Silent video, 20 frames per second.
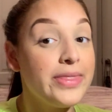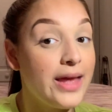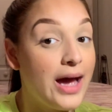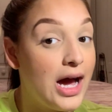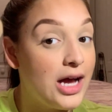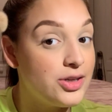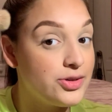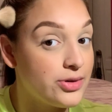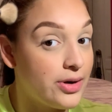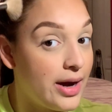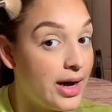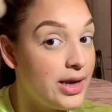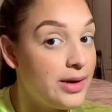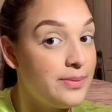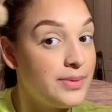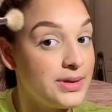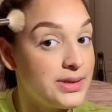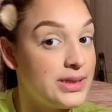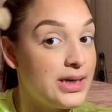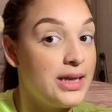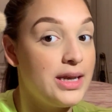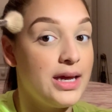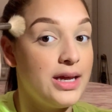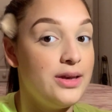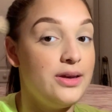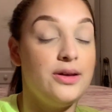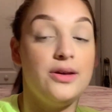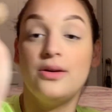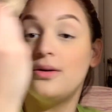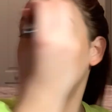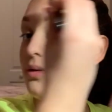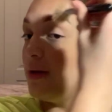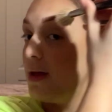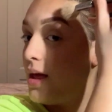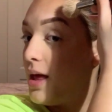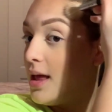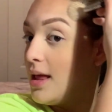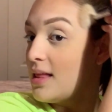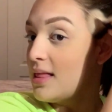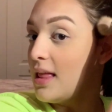I try to pretend I do.
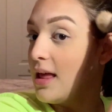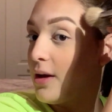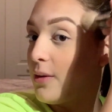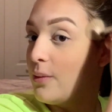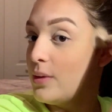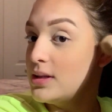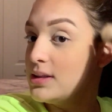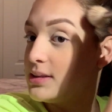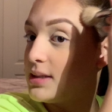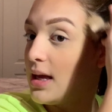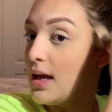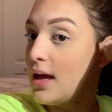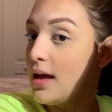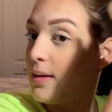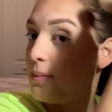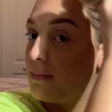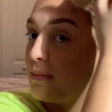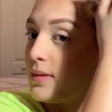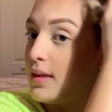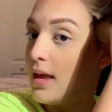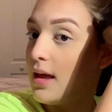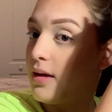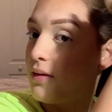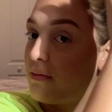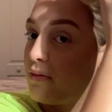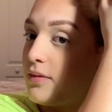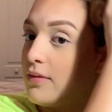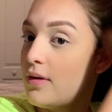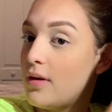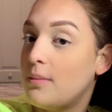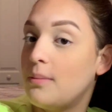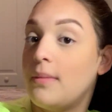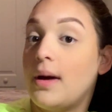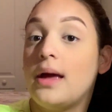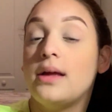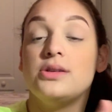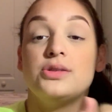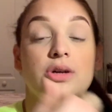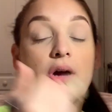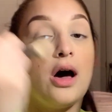Like, one time, like from
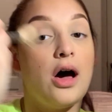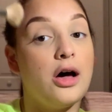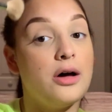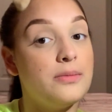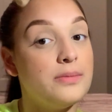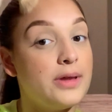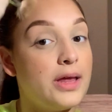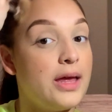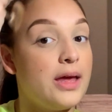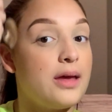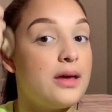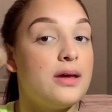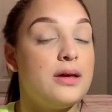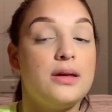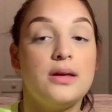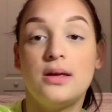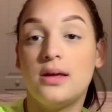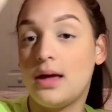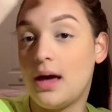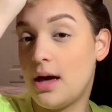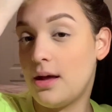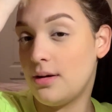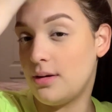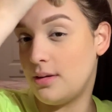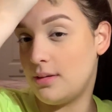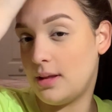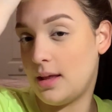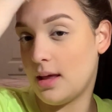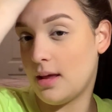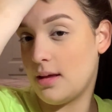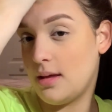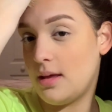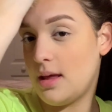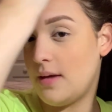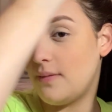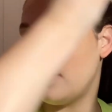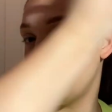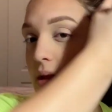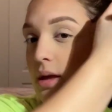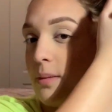my job, like I don't know, like I
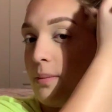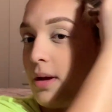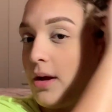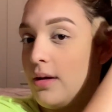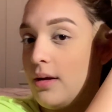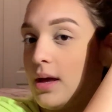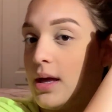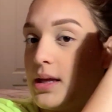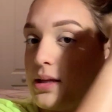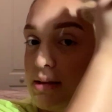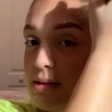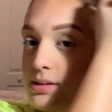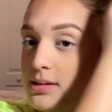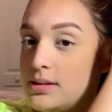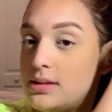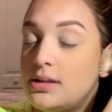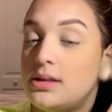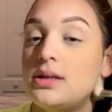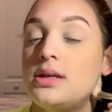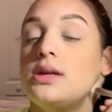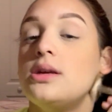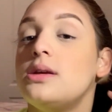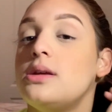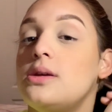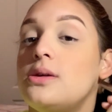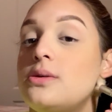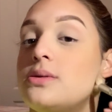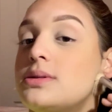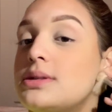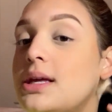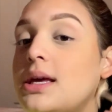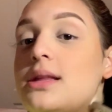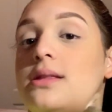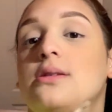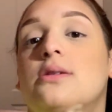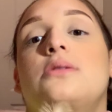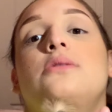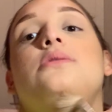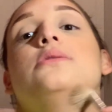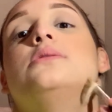feel like Americans use like
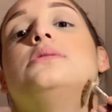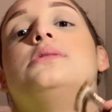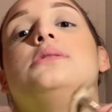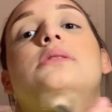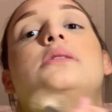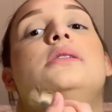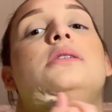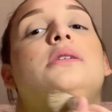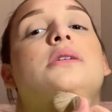those